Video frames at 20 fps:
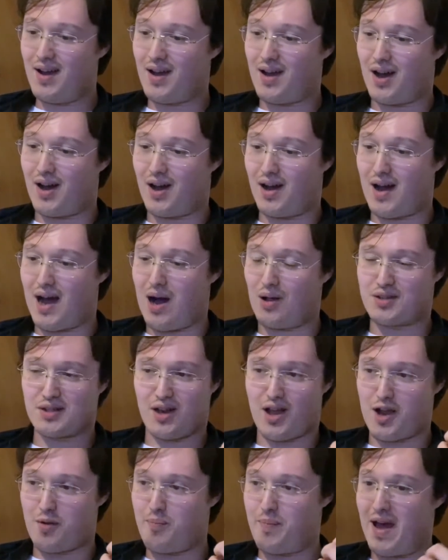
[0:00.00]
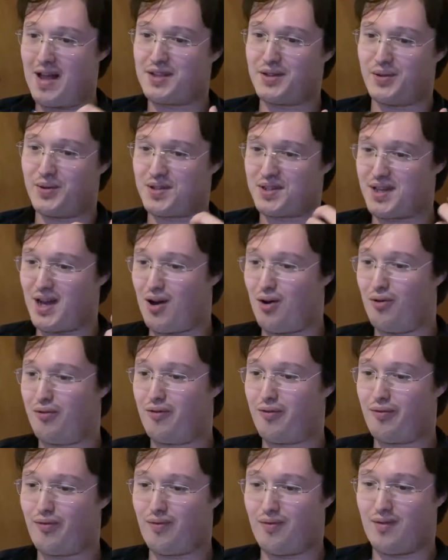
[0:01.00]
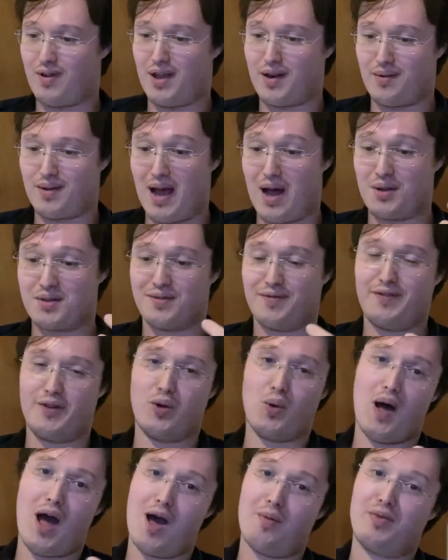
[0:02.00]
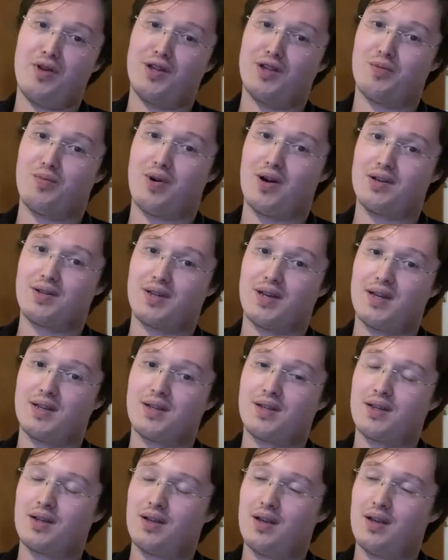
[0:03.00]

how to better yourself, and how to feel happy in the process.